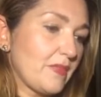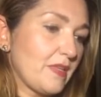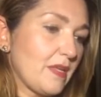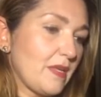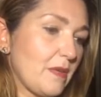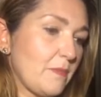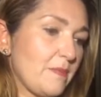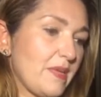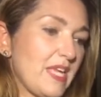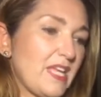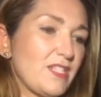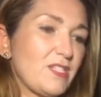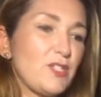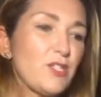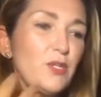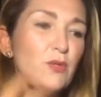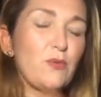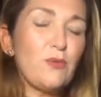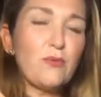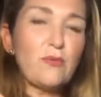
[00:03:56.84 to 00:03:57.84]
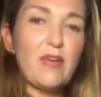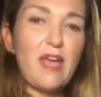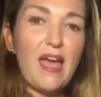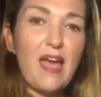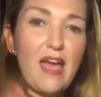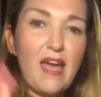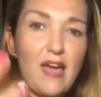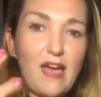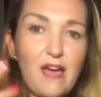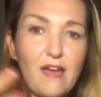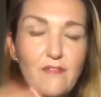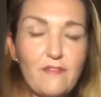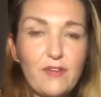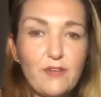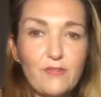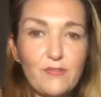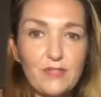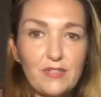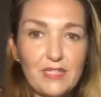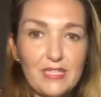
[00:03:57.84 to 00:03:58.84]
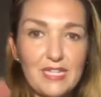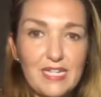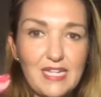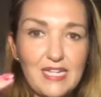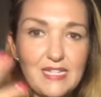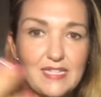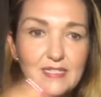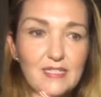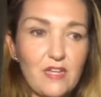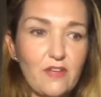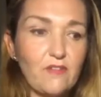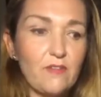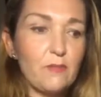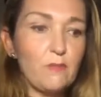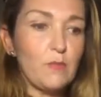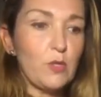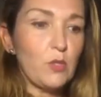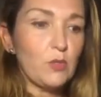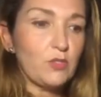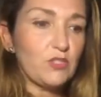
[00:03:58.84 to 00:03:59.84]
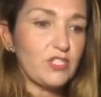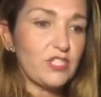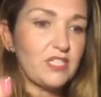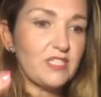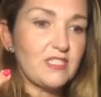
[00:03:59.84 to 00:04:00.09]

because you have a release of emotions